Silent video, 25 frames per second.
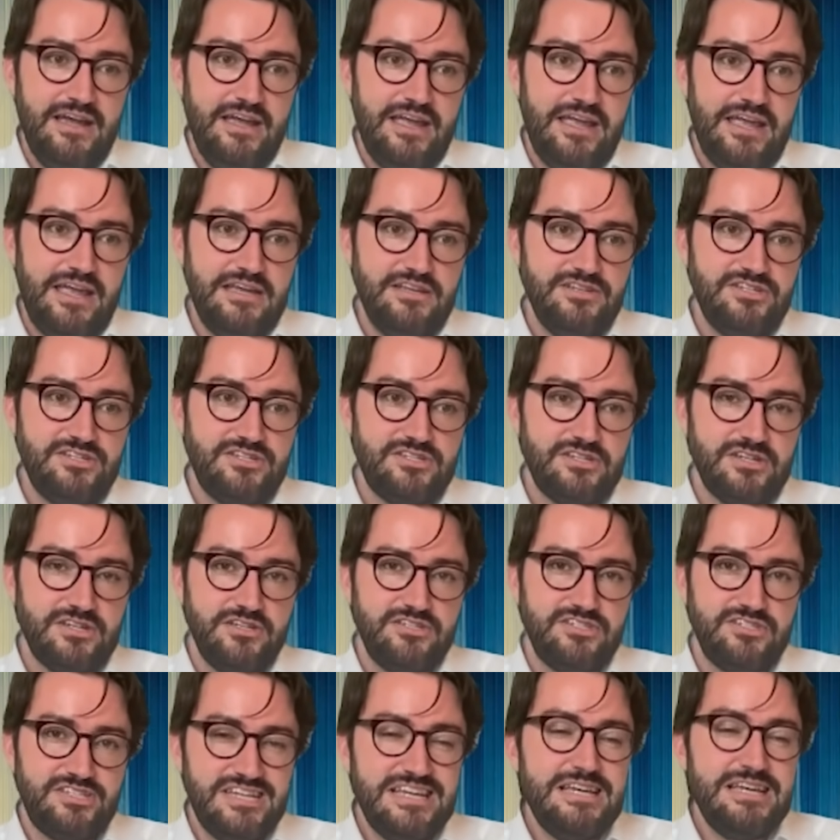is
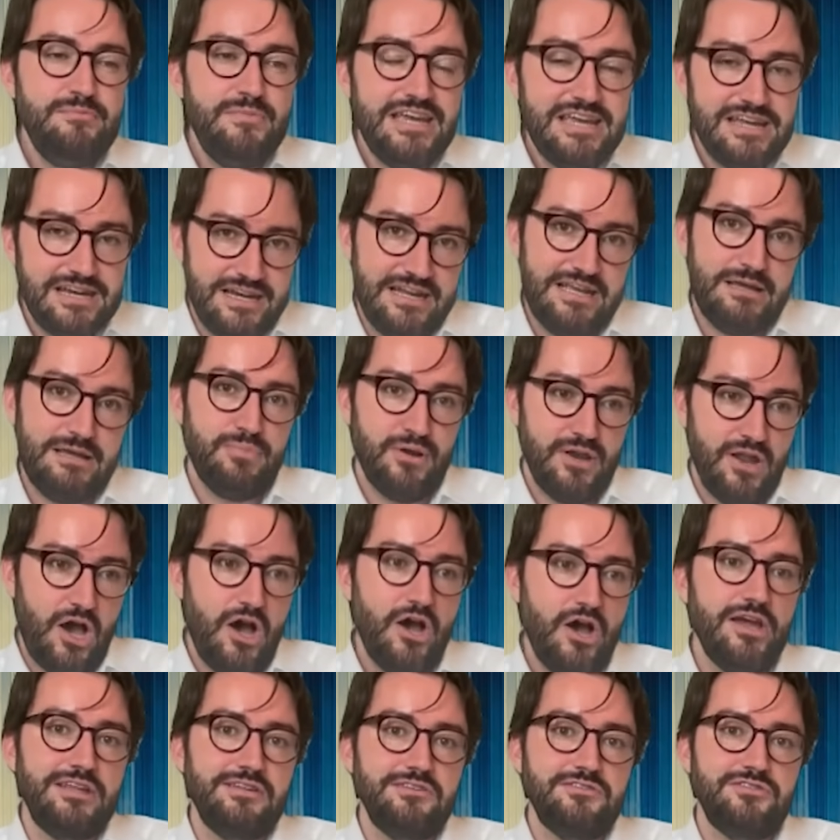seemingly
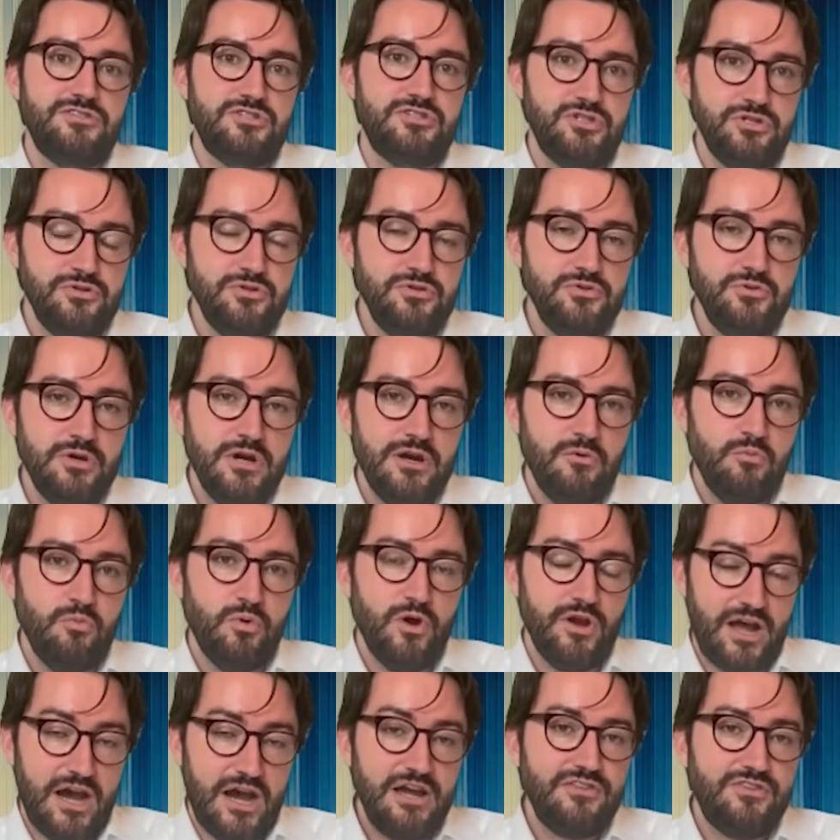blind to
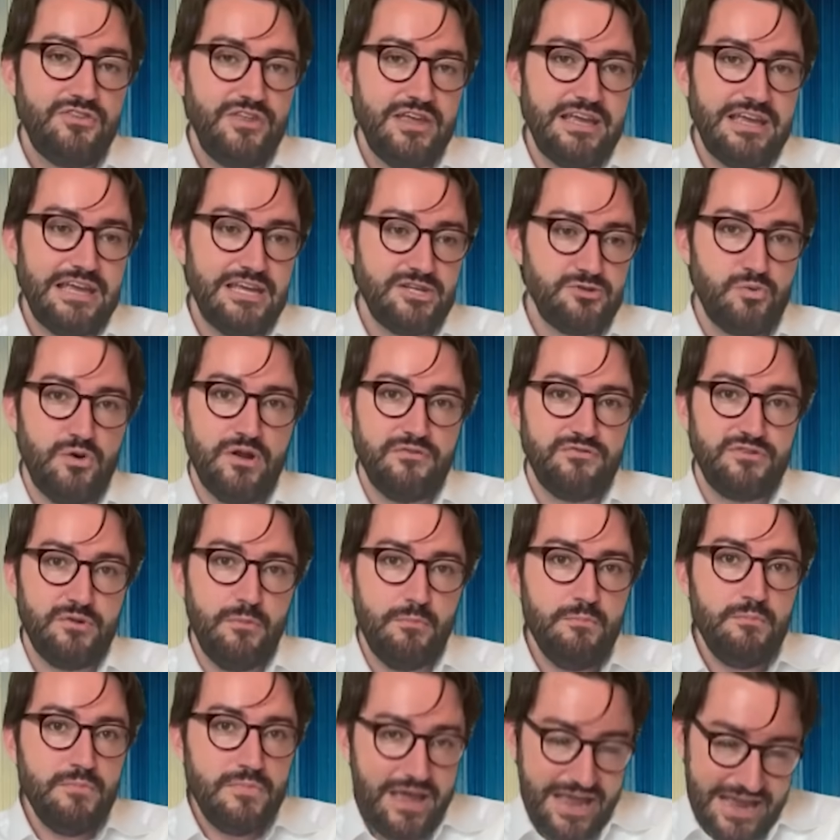what I think is one of the
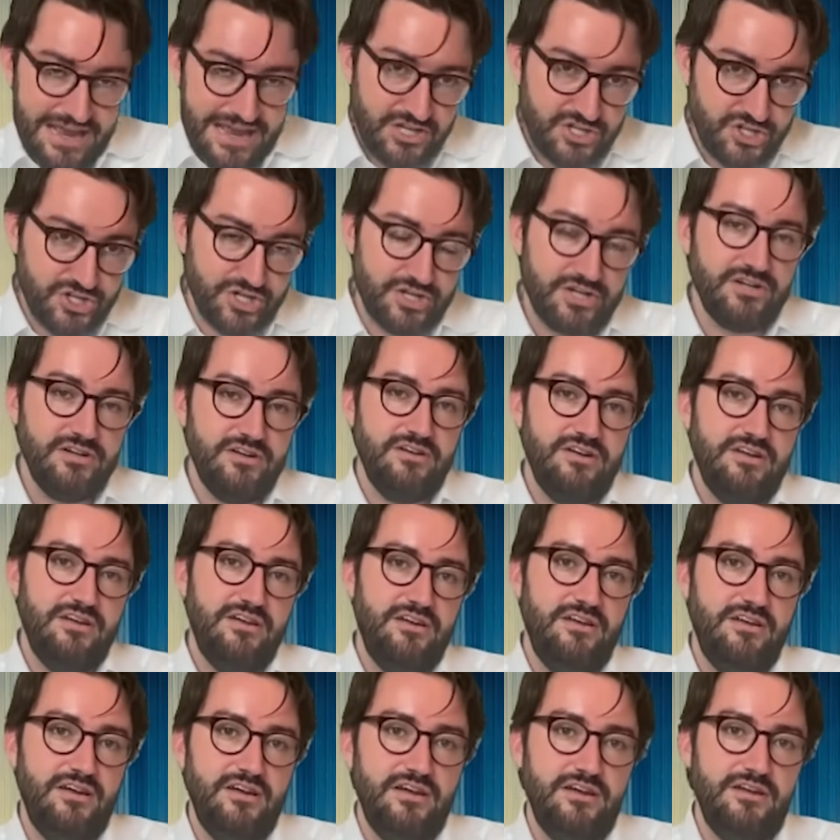major
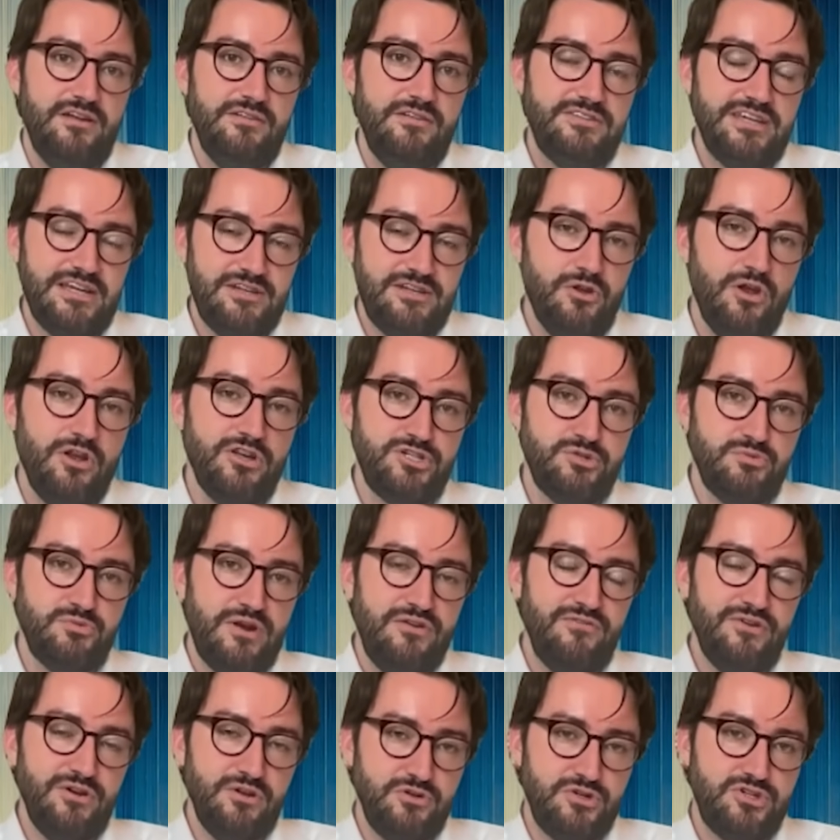technology
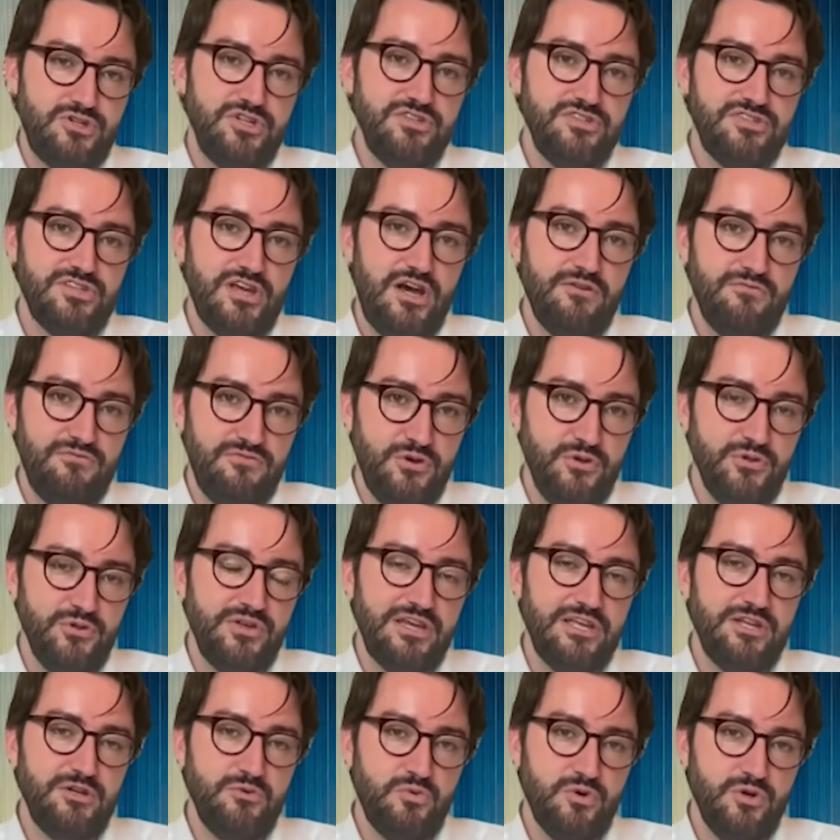revolutions unfolding
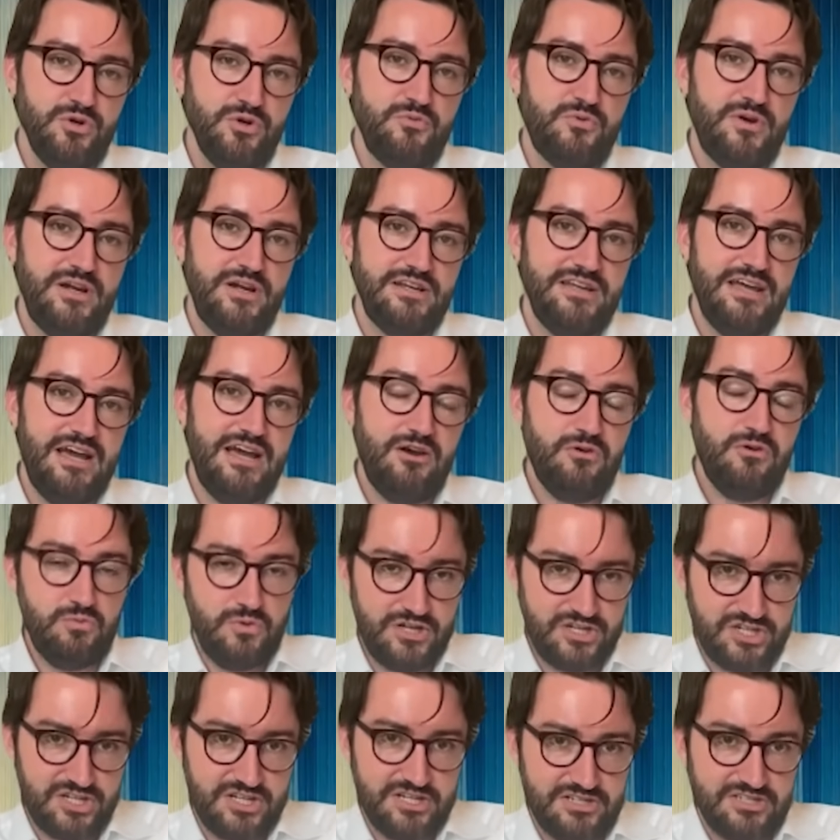in the world right now,
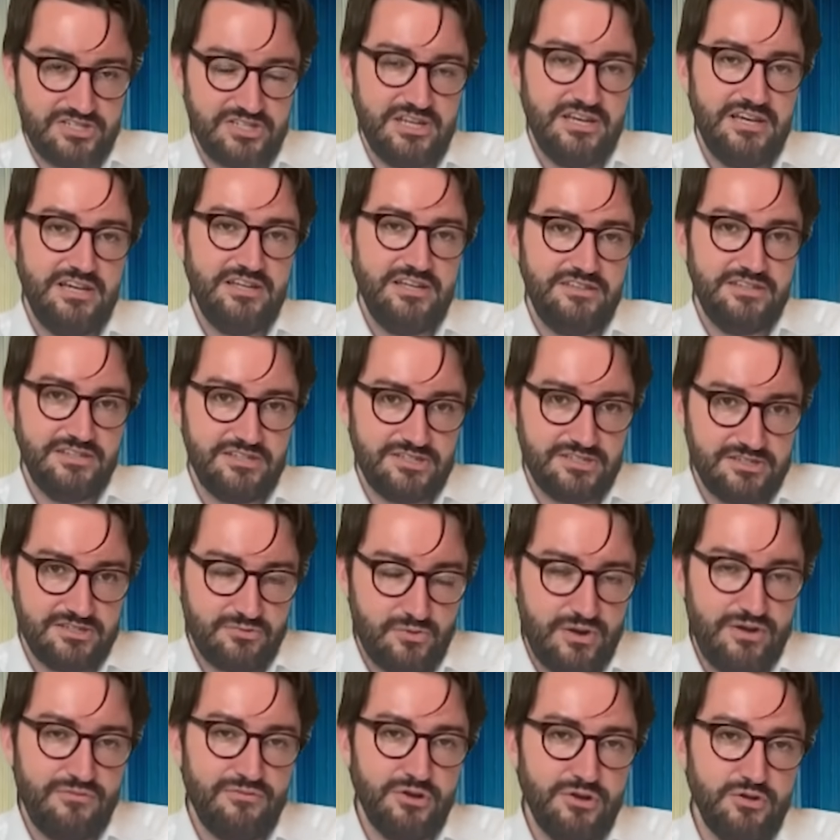which is this
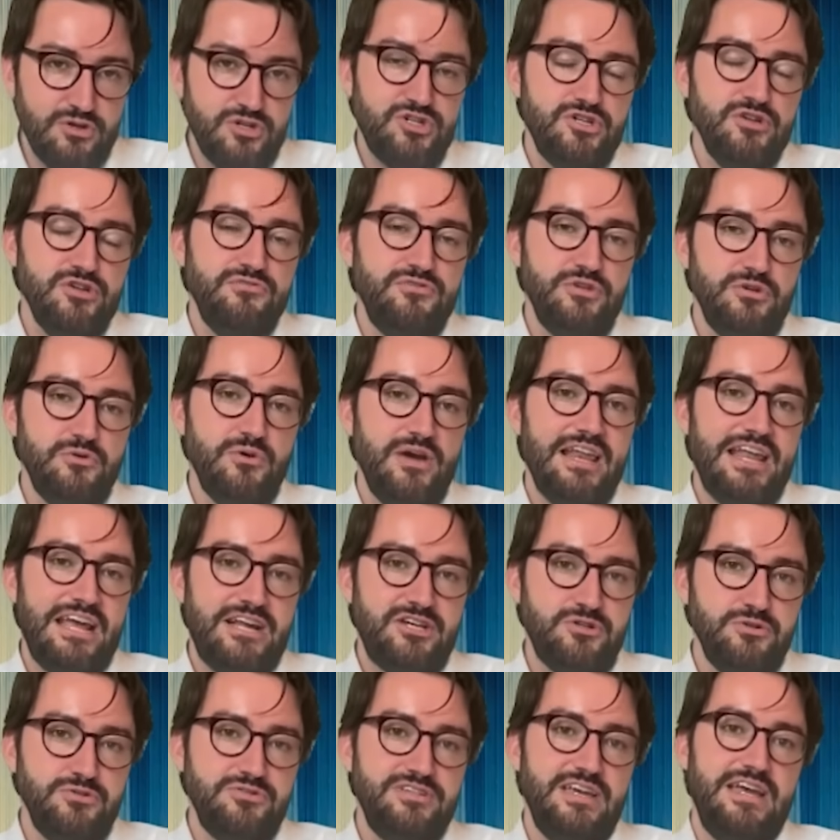revolution of new
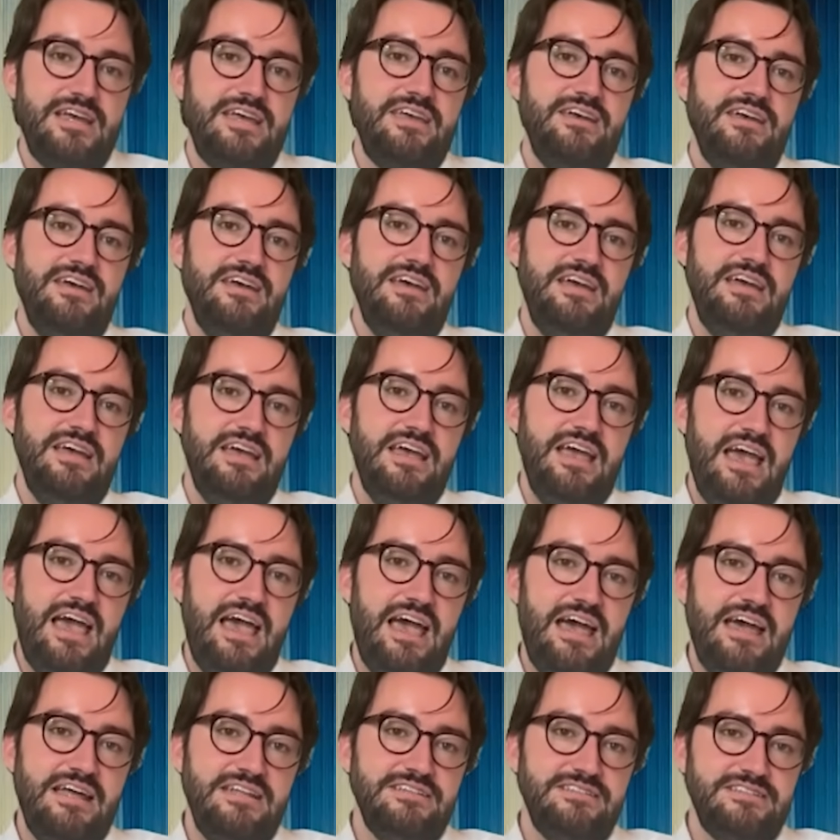electrotech.
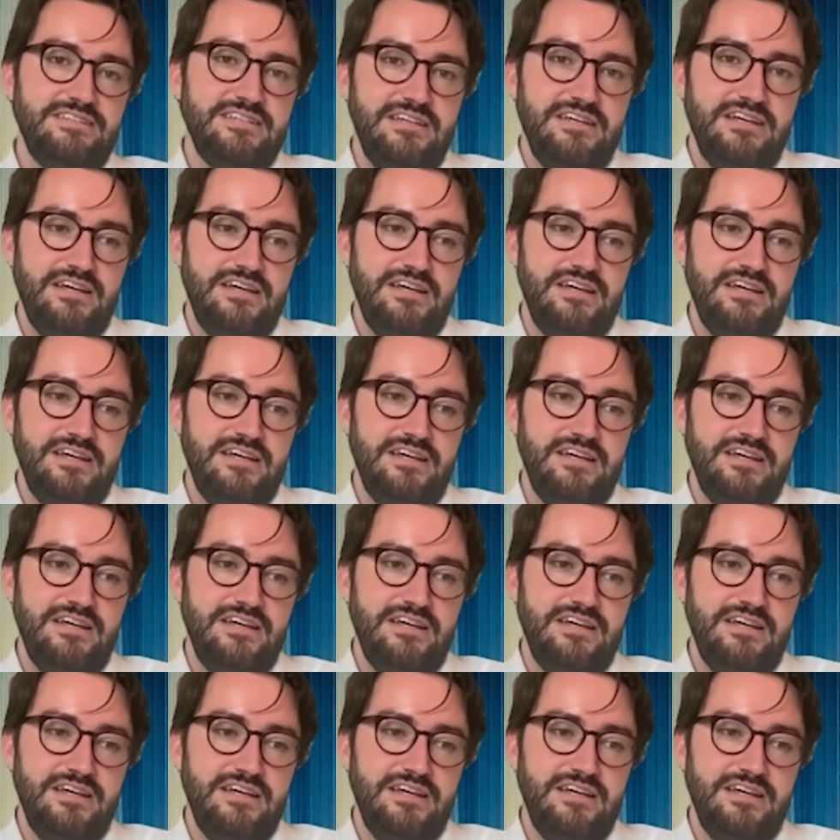And